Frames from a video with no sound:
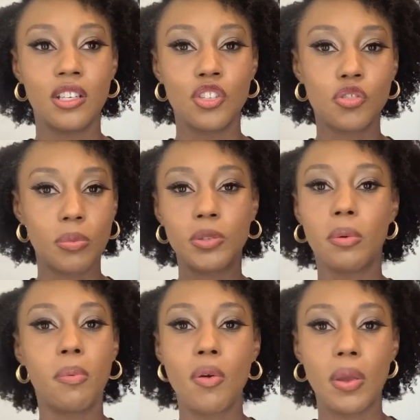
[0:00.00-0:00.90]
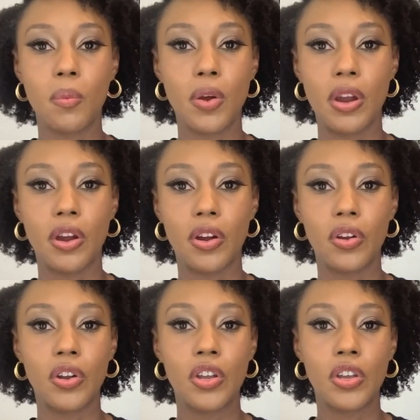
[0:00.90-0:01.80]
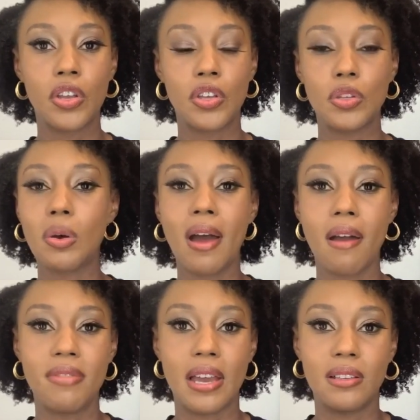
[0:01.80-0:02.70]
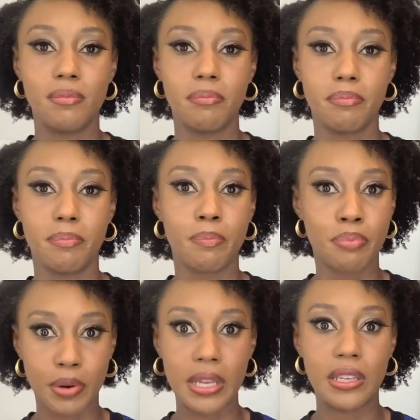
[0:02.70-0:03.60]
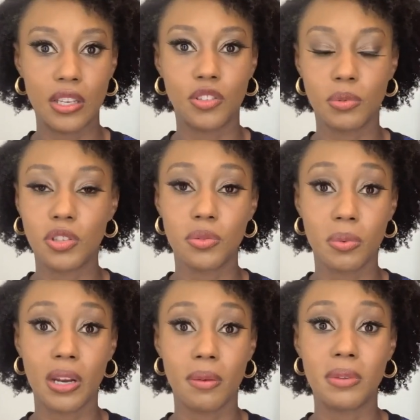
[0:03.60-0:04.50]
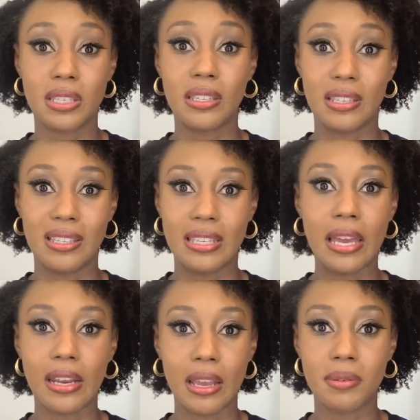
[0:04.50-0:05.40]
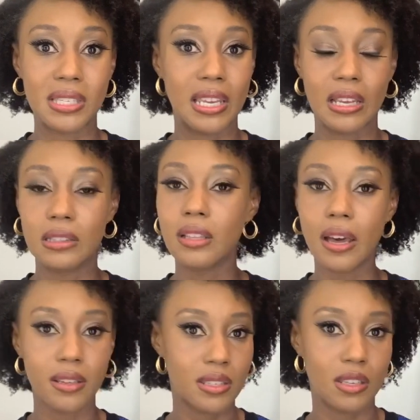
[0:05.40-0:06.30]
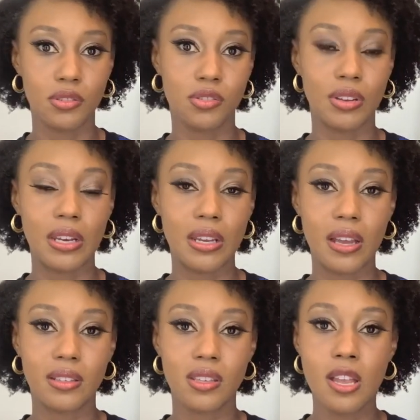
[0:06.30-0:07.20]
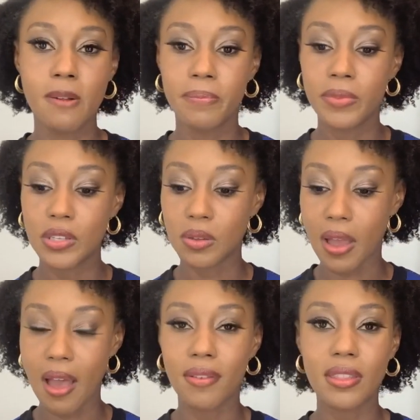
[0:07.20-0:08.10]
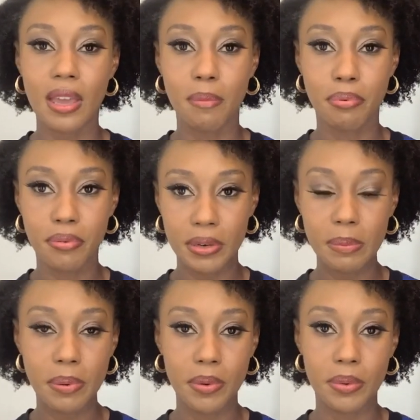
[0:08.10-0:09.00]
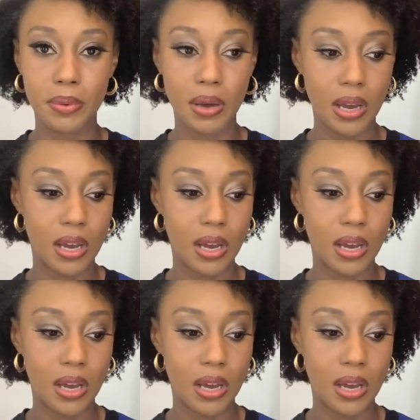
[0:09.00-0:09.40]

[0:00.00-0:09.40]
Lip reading: stripped to a point where you'll have that breakage, which is what I was getting. I was getting a lot of single strand knots. So having that Pre-Poo